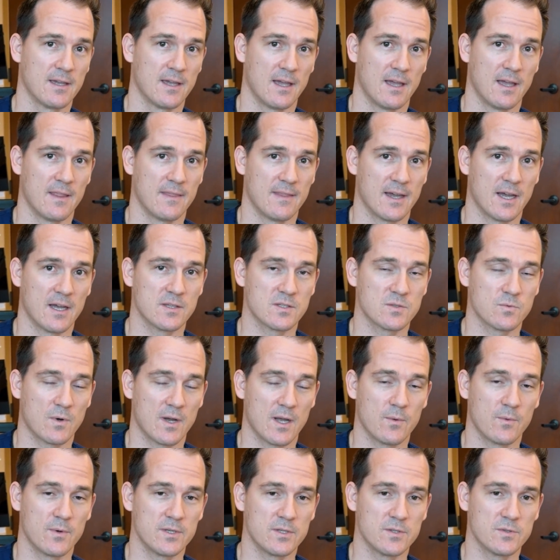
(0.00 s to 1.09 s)
And that's why
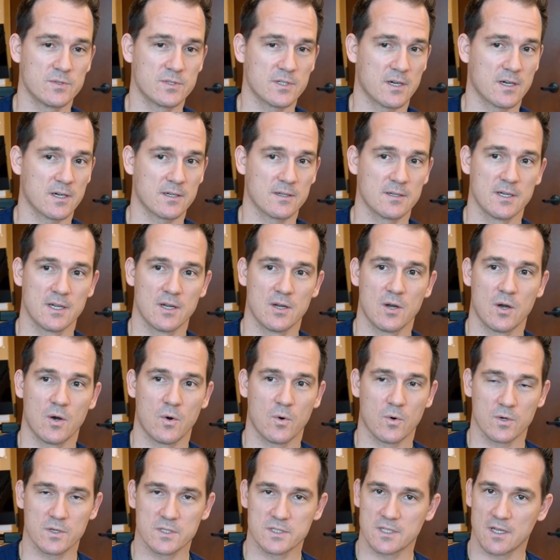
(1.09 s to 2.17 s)
we use our
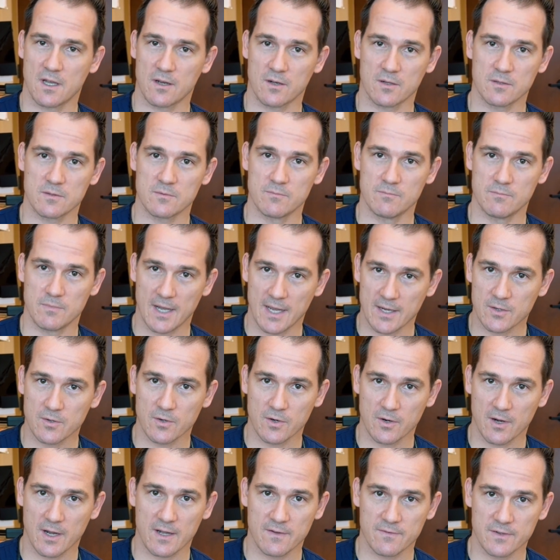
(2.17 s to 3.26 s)
horizontal
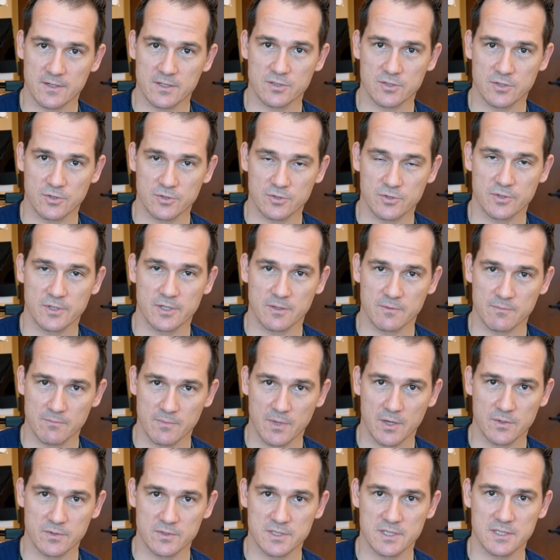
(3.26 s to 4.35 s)
micrographic surgery or
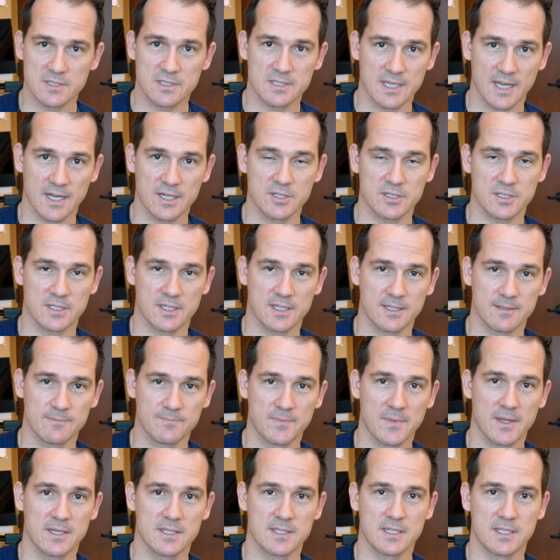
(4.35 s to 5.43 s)
Mohs sectioning
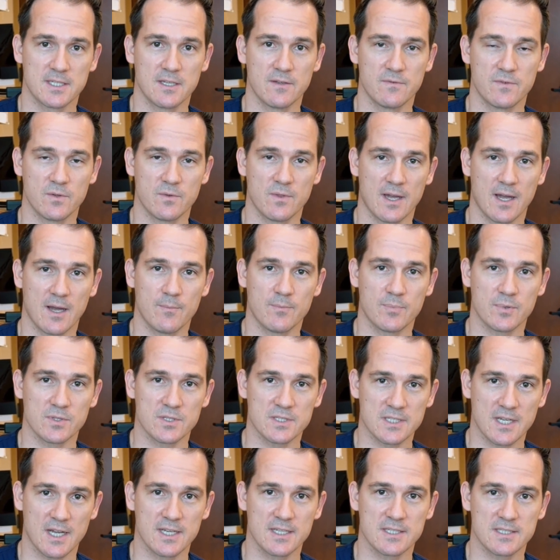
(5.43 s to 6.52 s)
to give you that
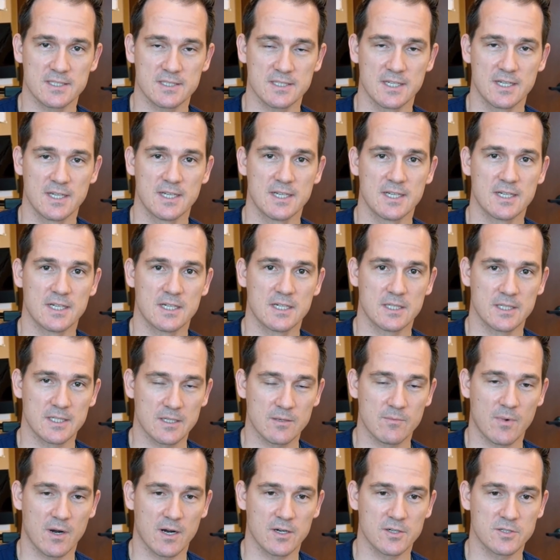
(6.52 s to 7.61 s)
precise clear
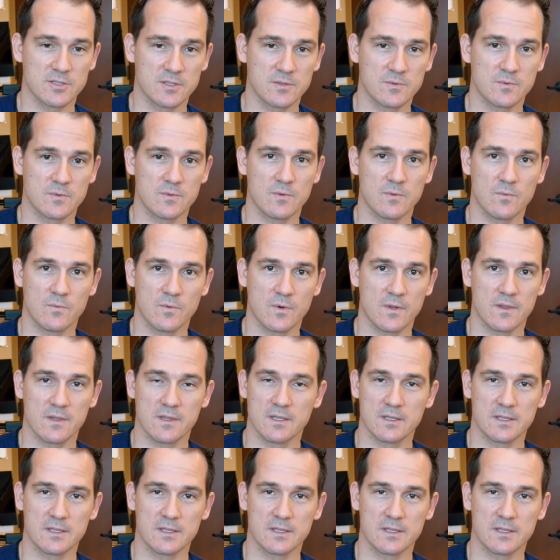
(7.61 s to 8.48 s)
margin with the